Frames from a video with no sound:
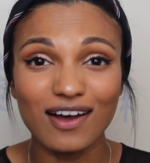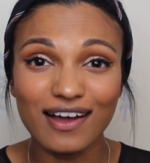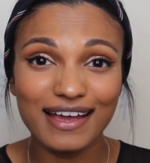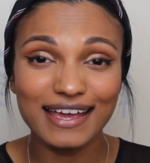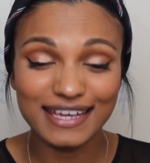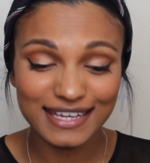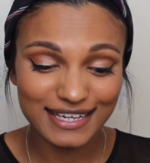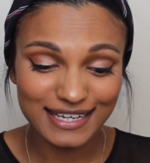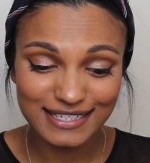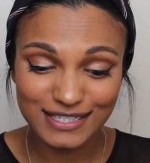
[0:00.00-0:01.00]

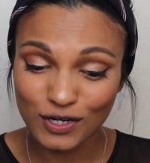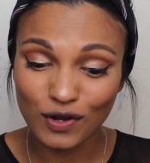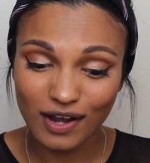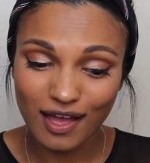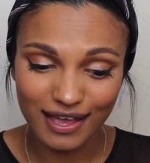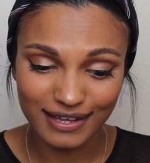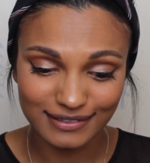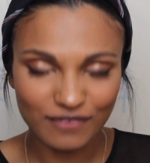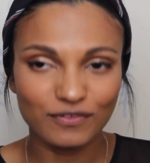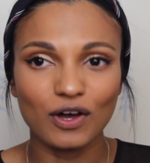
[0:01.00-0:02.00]
I did not lie.
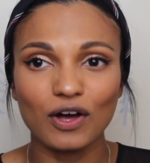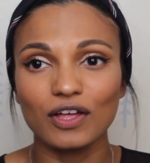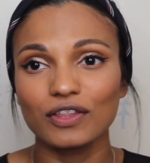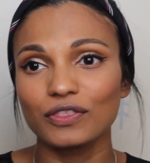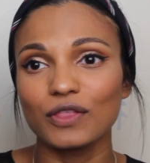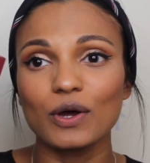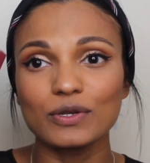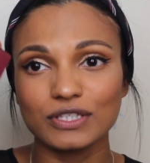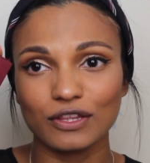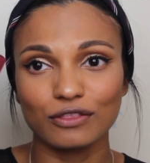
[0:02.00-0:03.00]
I've got
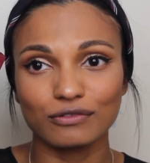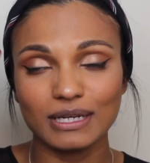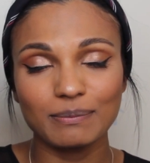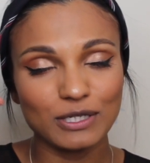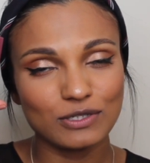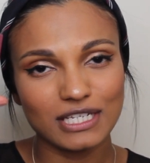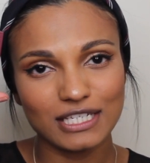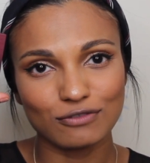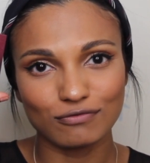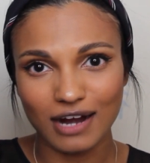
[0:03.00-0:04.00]
those three
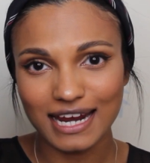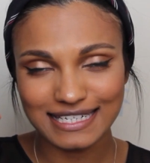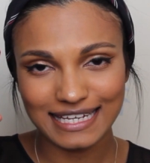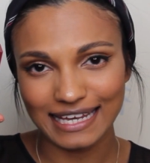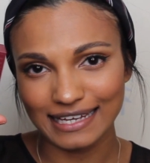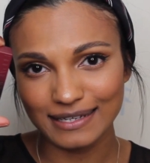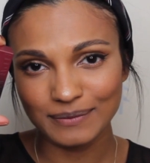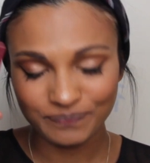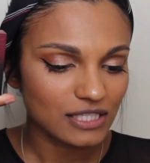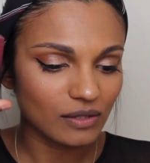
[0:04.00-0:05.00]
beauties right
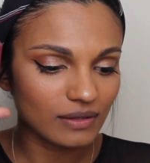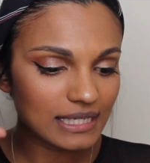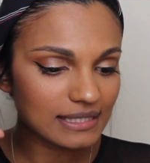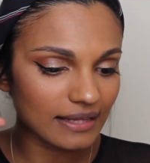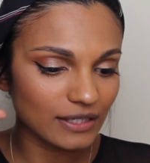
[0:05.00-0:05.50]
here. So these are